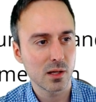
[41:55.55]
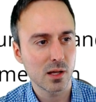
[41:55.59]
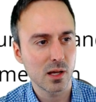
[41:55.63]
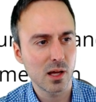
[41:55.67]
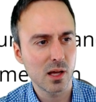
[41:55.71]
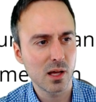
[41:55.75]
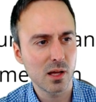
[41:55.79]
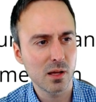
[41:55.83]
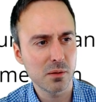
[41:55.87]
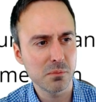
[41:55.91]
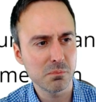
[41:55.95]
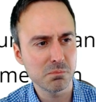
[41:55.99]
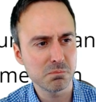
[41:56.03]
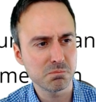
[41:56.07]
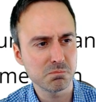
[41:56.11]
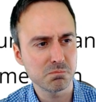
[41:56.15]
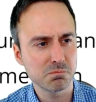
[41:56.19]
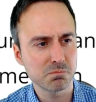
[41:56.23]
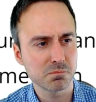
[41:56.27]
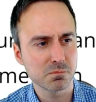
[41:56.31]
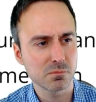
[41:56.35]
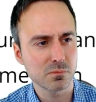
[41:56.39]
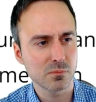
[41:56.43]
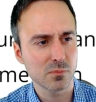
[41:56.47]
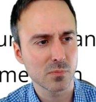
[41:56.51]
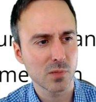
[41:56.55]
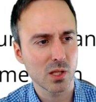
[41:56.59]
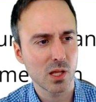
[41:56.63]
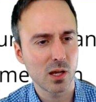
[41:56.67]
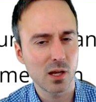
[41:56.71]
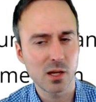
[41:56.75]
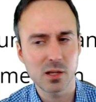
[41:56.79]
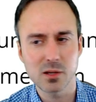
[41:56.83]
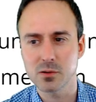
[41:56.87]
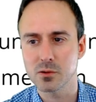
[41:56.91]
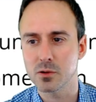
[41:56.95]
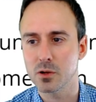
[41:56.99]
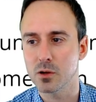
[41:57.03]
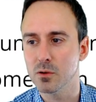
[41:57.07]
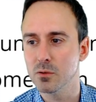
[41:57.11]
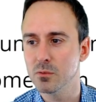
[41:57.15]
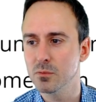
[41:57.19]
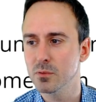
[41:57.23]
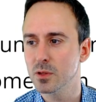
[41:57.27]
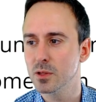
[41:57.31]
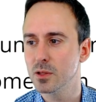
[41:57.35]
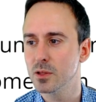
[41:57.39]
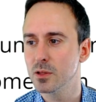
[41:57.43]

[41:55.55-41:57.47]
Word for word: Um, I don't know.